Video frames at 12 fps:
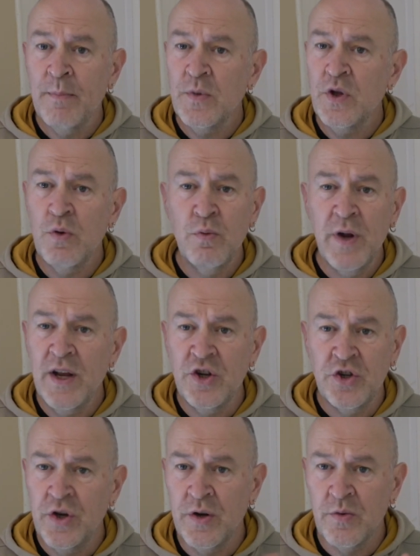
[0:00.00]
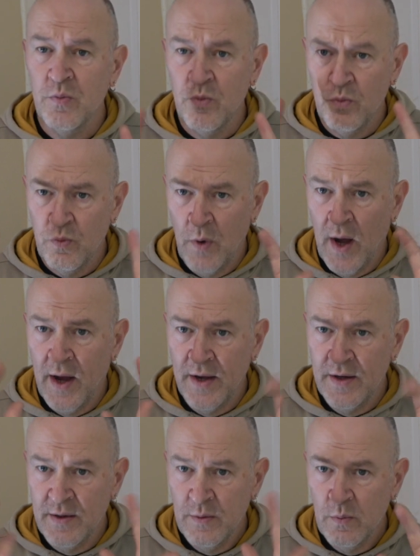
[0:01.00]
You really shouldn't
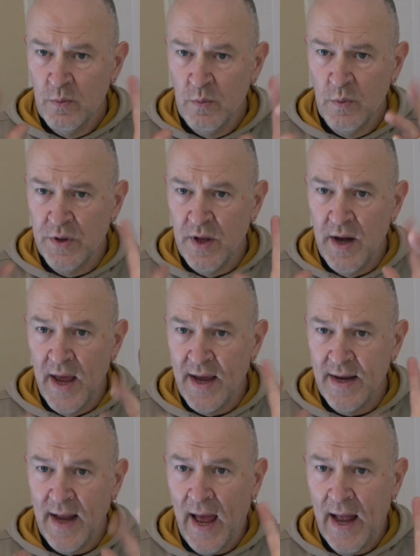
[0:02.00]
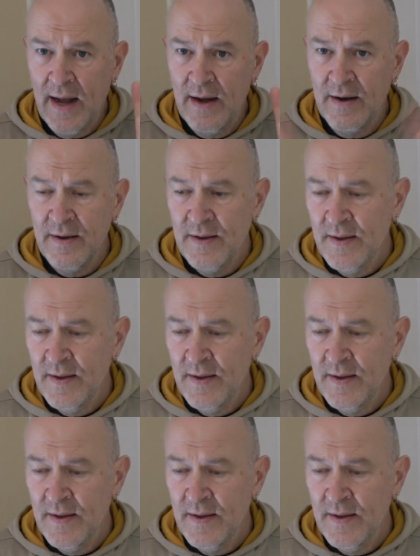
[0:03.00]
ride with the naked hand.